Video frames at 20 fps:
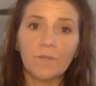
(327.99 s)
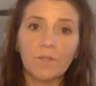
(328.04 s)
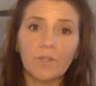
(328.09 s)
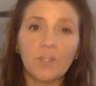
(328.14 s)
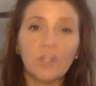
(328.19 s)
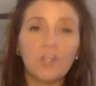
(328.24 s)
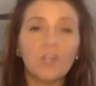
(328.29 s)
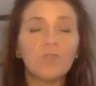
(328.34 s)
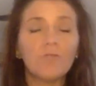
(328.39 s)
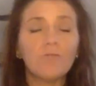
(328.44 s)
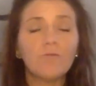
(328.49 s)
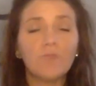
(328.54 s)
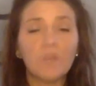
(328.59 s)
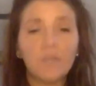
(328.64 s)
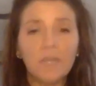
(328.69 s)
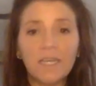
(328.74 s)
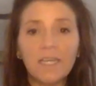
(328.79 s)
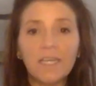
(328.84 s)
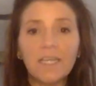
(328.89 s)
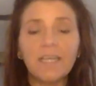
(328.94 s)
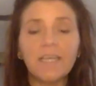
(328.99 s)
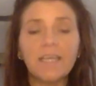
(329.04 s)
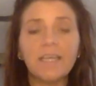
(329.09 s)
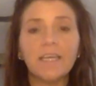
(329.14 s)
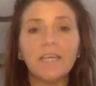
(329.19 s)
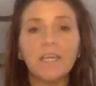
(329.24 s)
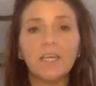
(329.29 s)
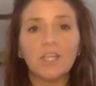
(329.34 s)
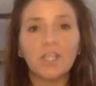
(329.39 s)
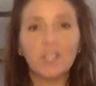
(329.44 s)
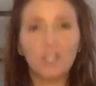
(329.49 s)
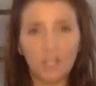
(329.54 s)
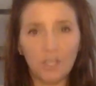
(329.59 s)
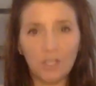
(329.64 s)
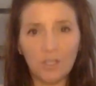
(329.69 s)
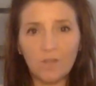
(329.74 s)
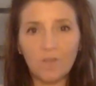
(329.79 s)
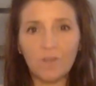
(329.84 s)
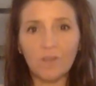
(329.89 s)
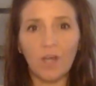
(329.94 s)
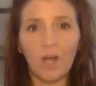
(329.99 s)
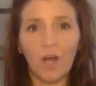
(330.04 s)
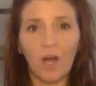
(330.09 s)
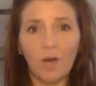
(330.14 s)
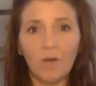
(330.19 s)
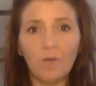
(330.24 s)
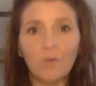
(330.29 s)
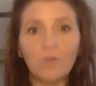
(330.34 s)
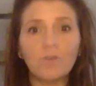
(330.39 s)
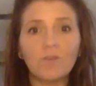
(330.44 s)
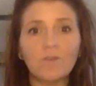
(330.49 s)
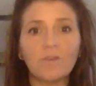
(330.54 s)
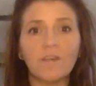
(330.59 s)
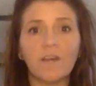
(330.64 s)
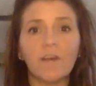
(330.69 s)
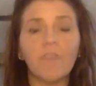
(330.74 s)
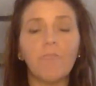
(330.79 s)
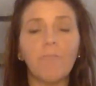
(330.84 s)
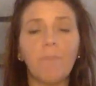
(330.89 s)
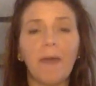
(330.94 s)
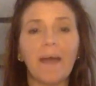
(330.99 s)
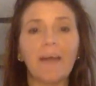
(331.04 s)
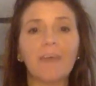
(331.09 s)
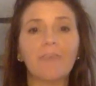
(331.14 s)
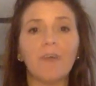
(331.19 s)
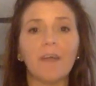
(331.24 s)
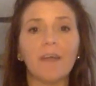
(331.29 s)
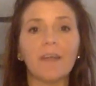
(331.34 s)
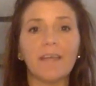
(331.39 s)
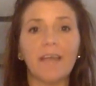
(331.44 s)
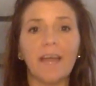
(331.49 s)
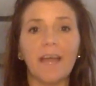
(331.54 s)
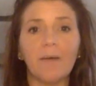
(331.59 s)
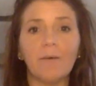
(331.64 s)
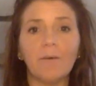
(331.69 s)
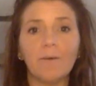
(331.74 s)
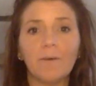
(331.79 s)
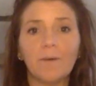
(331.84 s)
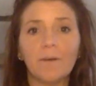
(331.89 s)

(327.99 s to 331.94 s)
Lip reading: Do you really choose to hold yourself back right now?